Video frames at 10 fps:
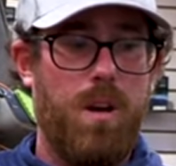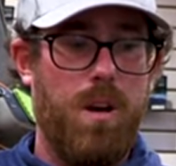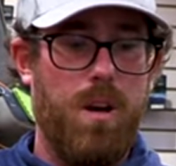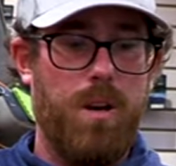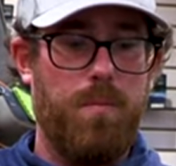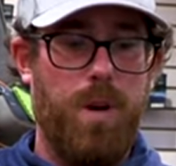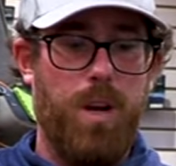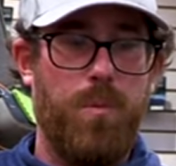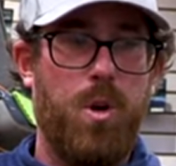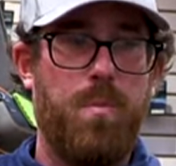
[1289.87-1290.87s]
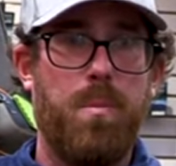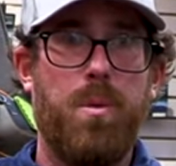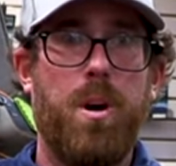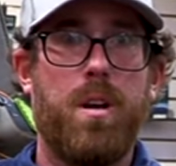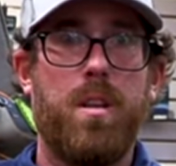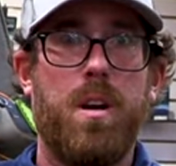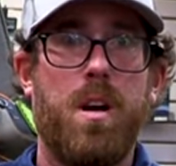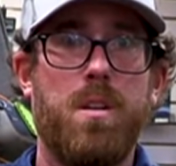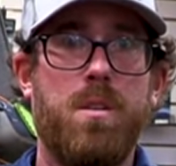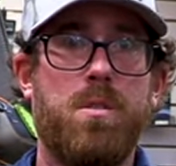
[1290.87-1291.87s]
I am an open book. There
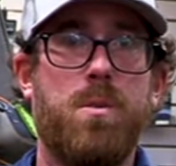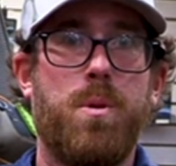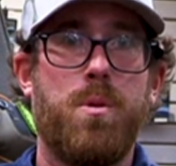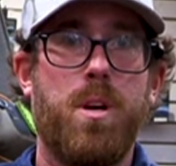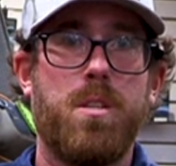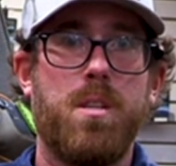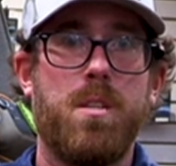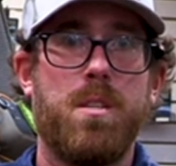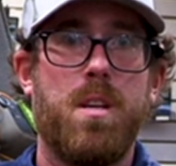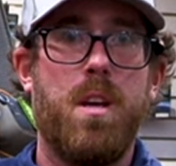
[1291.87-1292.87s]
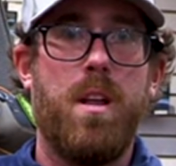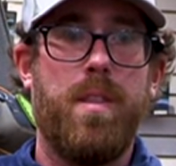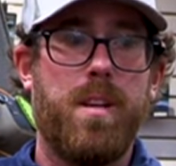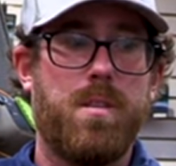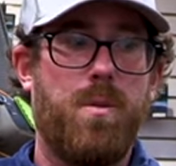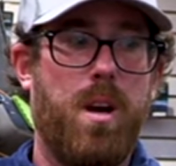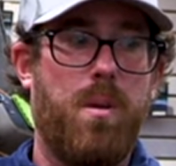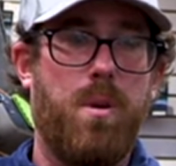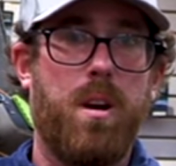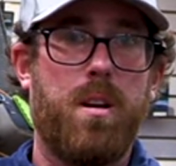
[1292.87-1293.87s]
are no stupid questions. That's the way
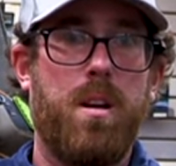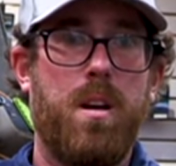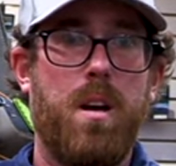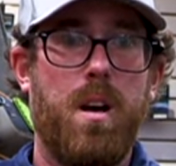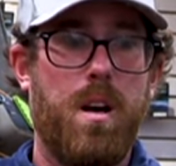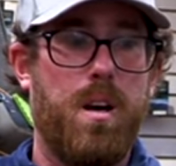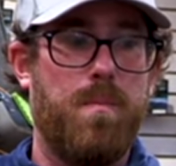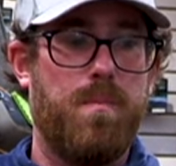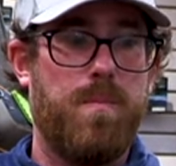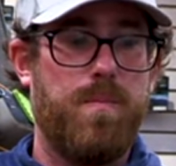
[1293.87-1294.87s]
I work.